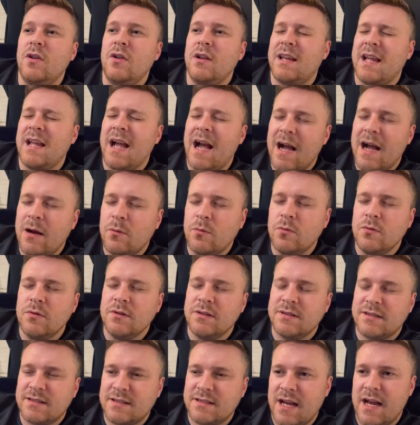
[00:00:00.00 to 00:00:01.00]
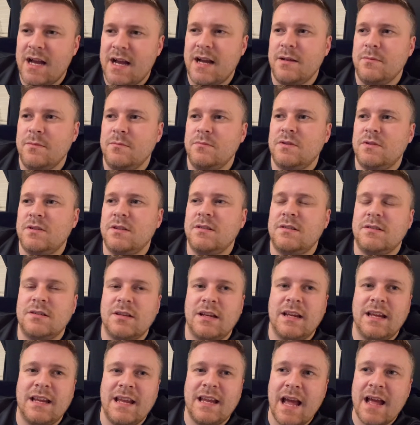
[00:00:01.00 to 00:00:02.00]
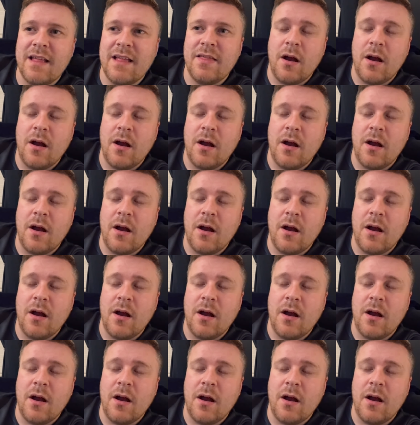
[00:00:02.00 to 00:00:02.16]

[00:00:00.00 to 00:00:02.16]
countless times to get